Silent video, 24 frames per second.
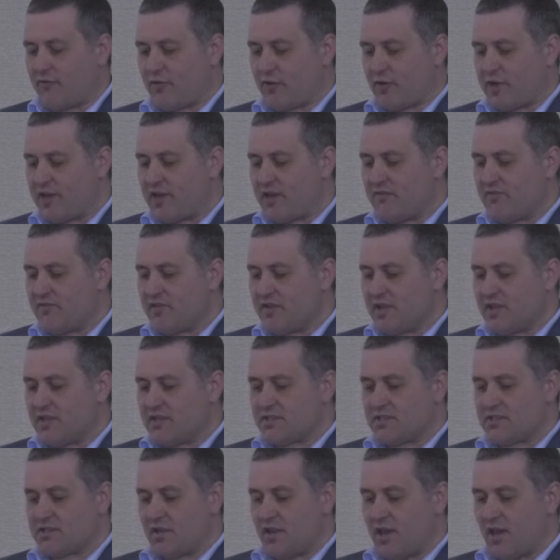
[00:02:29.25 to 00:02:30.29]

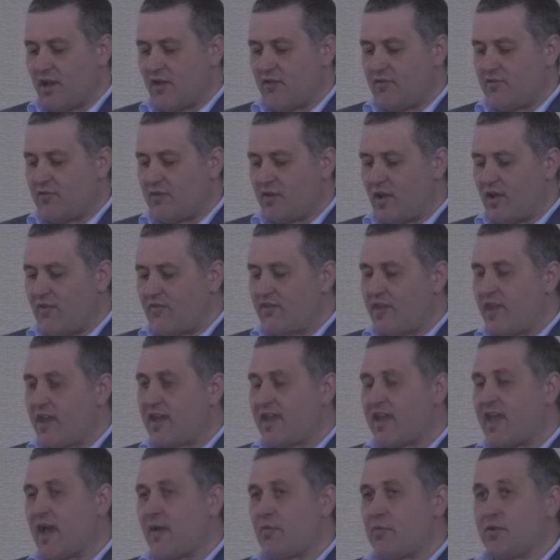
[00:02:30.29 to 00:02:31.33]
forgiveness of
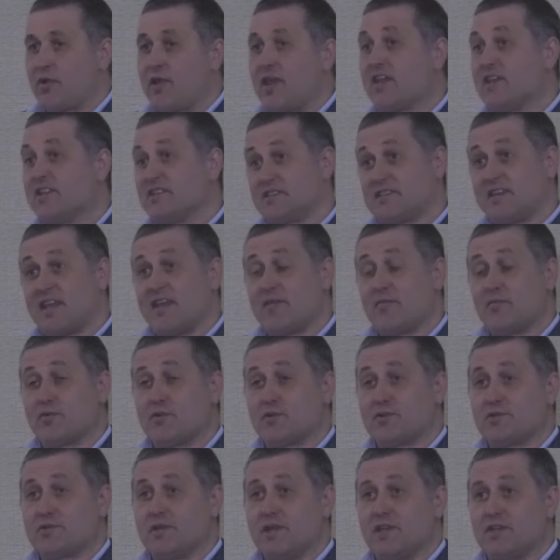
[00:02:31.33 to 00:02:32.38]
that capital gains,
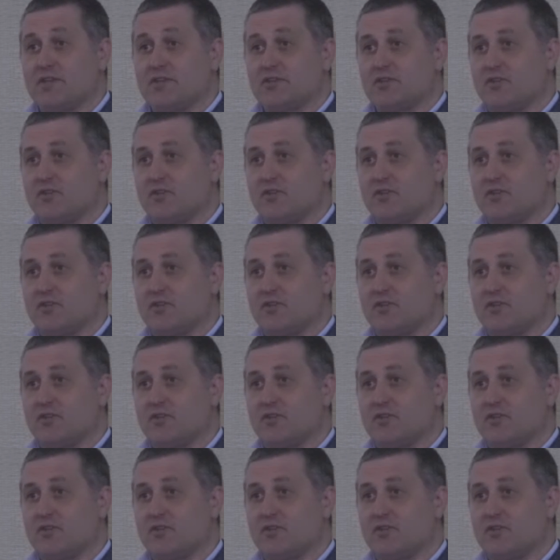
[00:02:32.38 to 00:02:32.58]
10%.